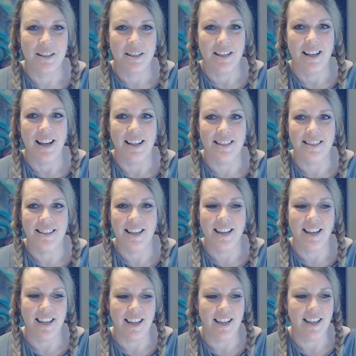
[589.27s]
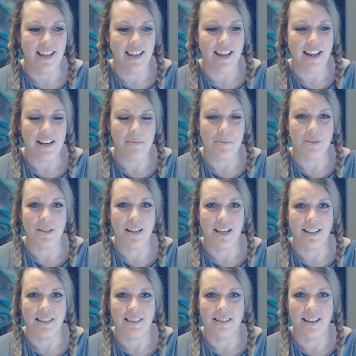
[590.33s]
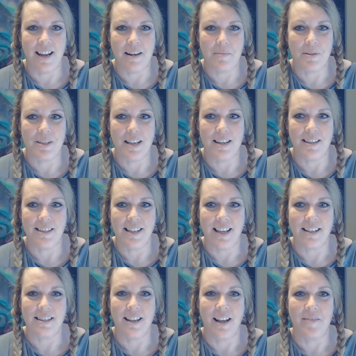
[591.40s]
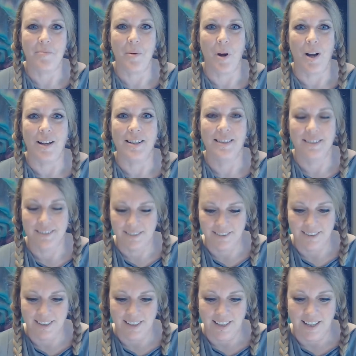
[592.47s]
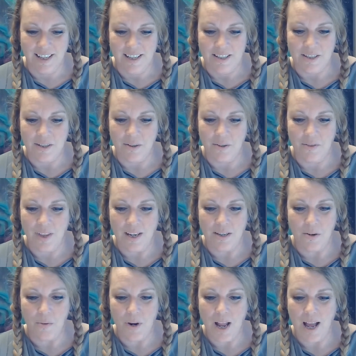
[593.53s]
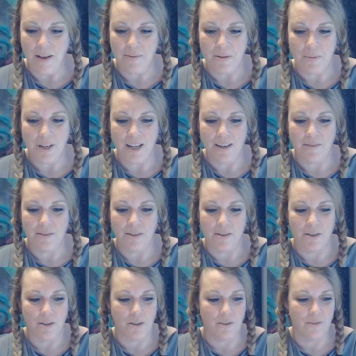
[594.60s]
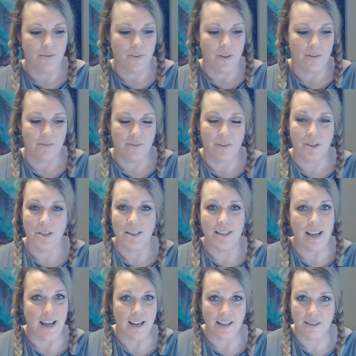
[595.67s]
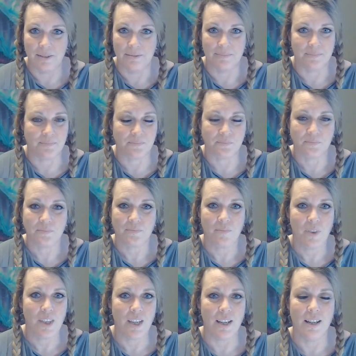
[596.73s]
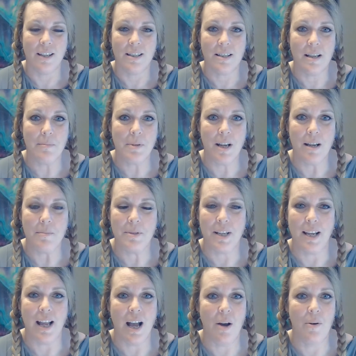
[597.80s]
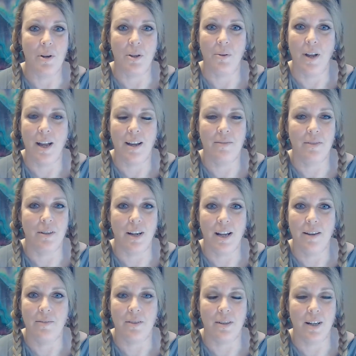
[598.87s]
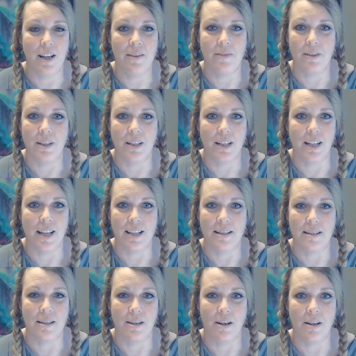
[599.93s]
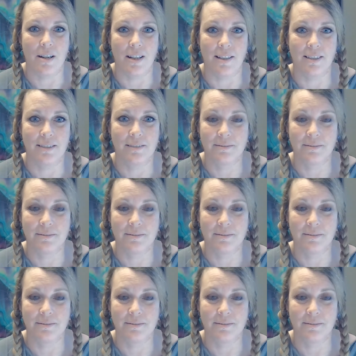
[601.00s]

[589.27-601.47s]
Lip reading: I'd say 80%, 90% of the decks I've bought. So they don't have to be gifted to you for your first deck. Because sometimes, like, how are you ever going to get started?